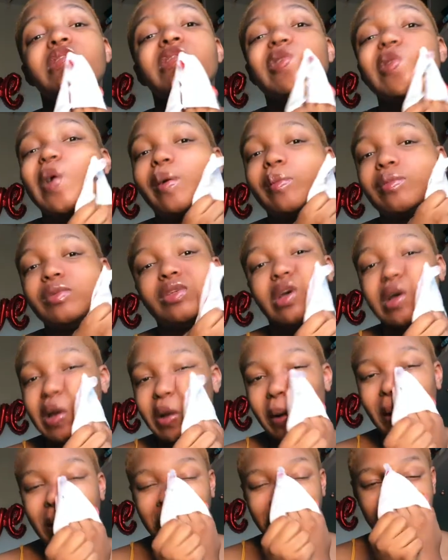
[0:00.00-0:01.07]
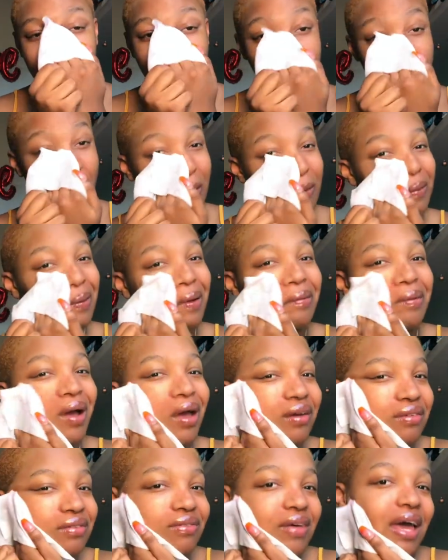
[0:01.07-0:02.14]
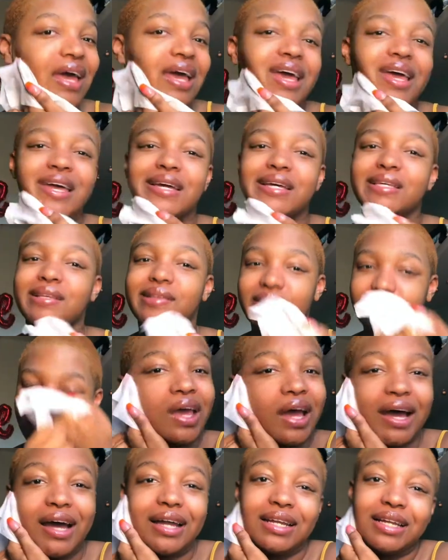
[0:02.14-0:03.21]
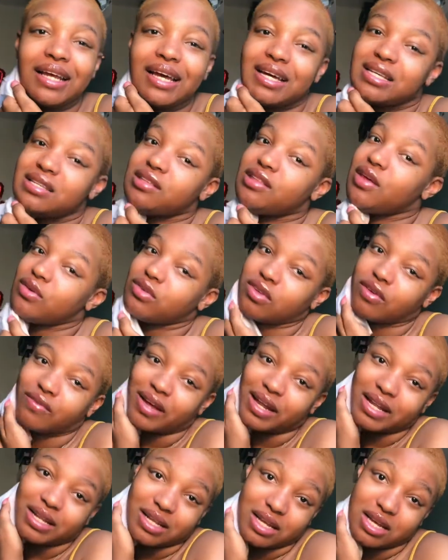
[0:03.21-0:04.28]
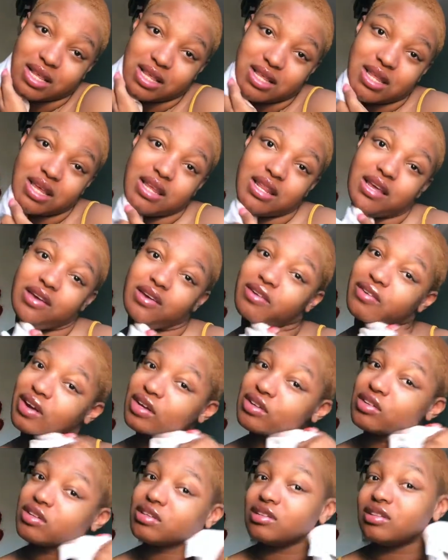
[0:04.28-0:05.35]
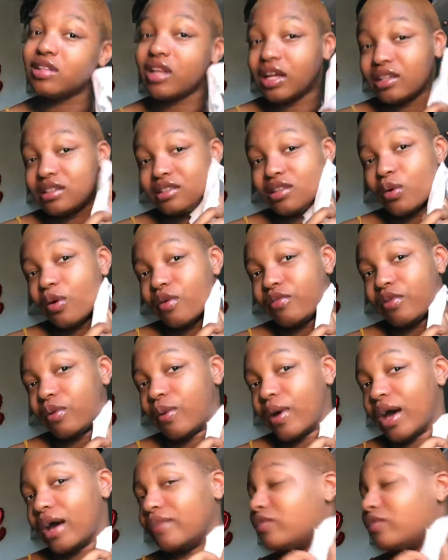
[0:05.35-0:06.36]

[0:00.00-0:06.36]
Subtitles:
So I'm just going to use that to wipe around my face. And yes, those are Valentine's Day decorations, like still everywhere.